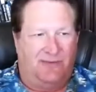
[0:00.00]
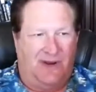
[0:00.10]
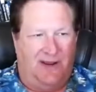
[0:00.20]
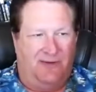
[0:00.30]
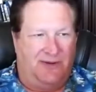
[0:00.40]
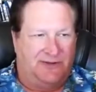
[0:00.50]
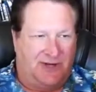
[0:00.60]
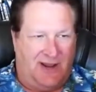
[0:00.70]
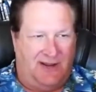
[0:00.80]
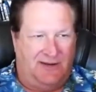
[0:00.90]
Now this
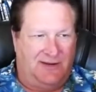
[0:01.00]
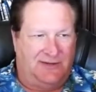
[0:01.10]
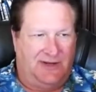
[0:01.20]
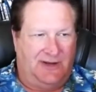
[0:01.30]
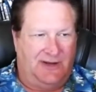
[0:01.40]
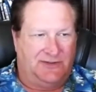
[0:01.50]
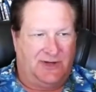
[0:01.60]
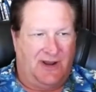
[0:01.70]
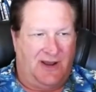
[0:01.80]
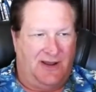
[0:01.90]
guy, he's
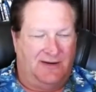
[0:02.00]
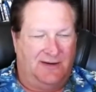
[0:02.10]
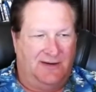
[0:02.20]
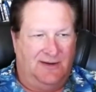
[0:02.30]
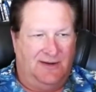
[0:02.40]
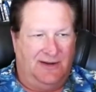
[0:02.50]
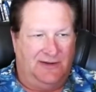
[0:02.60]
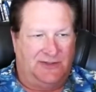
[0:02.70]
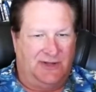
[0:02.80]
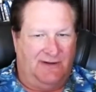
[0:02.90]
got,
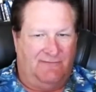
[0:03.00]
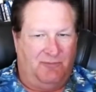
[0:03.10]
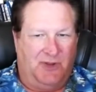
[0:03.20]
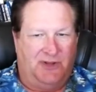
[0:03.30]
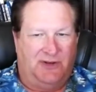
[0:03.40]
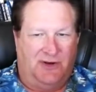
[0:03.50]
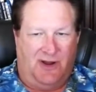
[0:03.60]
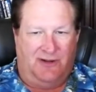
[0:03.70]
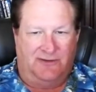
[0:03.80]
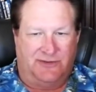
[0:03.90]
instead of $1 million
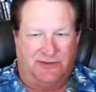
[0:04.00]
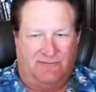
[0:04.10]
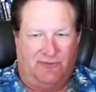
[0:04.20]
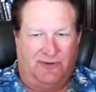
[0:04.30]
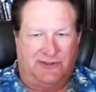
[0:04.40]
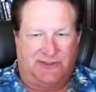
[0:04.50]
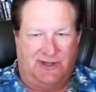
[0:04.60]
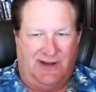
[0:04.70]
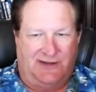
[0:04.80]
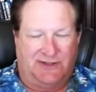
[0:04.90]
of real estate
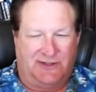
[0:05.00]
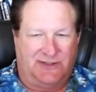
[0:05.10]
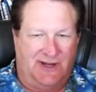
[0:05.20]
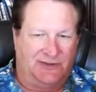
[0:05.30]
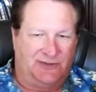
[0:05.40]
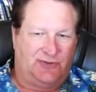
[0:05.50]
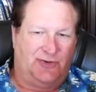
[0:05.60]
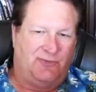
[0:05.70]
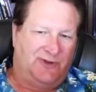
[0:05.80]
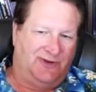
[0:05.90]
assets, he has $2
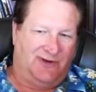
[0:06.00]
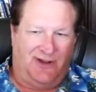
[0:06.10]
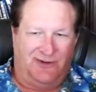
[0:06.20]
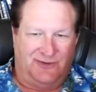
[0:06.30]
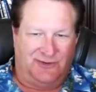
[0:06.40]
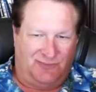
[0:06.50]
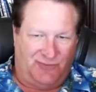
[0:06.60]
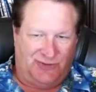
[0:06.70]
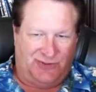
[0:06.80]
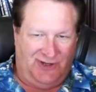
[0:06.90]
million
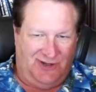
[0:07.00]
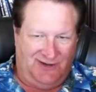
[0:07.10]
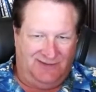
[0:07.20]
appreciating.